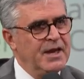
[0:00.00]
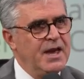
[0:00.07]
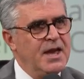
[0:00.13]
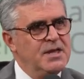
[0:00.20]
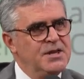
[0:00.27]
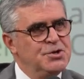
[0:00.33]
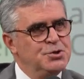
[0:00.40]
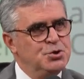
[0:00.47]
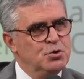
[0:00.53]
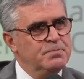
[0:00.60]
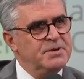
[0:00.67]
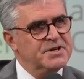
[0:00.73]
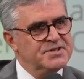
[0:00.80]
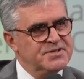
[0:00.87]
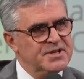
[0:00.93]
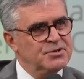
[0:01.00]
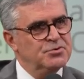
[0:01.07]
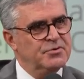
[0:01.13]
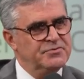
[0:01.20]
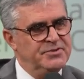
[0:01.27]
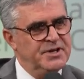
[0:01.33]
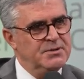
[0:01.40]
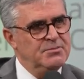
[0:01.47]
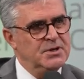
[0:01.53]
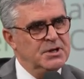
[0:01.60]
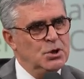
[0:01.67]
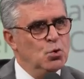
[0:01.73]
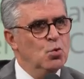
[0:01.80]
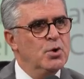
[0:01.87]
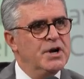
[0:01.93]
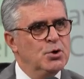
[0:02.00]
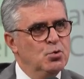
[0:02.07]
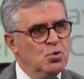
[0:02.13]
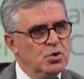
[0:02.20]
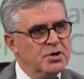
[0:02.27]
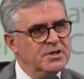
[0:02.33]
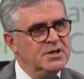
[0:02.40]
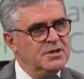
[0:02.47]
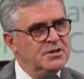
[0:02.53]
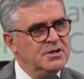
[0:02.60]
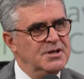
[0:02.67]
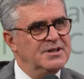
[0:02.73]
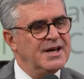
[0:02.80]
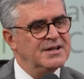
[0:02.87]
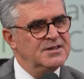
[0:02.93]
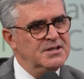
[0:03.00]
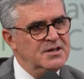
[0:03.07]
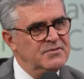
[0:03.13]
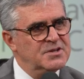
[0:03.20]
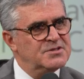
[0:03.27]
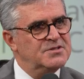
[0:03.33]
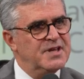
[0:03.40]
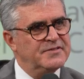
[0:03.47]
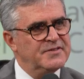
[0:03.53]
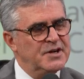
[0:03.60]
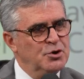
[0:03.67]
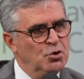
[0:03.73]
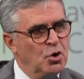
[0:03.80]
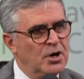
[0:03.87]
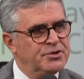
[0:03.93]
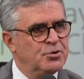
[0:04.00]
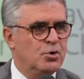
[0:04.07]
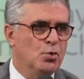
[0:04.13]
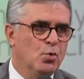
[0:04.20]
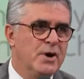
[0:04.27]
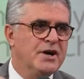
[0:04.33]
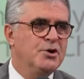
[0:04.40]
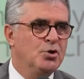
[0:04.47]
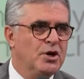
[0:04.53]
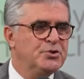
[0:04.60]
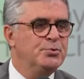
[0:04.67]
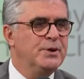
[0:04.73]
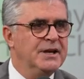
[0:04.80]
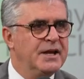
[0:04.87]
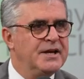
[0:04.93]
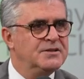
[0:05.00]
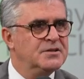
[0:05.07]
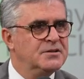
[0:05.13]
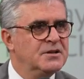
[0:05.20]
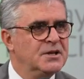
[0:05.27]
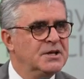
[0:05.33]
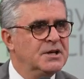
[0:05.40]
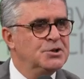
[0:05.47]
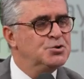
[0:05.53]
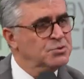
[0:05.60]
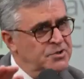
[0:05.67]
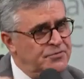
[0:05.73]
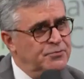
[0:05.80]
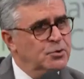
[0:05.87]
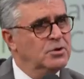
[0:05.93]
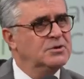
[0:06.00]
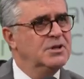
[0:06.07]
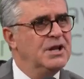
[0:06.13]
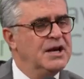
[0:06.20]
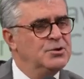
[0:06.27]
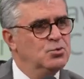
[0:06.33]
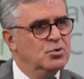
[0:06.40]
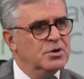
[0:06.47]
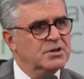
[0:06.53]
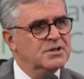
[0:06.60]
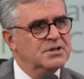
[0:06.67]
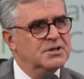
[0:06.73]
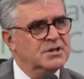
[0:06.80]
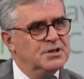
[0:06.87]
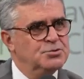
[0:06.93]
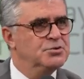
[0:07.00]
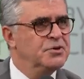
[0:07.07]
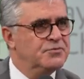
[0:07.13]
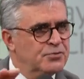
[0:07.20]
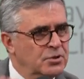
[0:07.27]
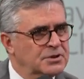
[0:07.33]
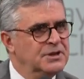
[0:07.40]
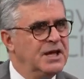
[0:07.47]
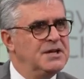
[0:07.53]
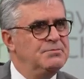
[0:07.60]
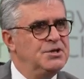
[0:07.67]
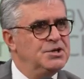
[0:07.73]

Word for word: 82% of them were working in activities that are not or were not related to the frontline work, to the frontline